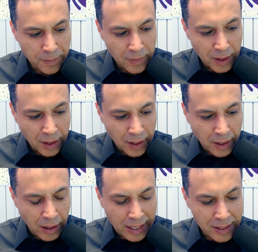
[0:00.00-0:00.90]
Listen,
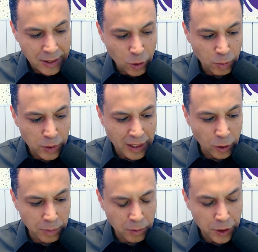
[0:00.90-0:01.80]
just as
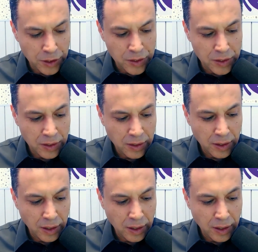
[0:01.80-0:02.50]
Solomon said,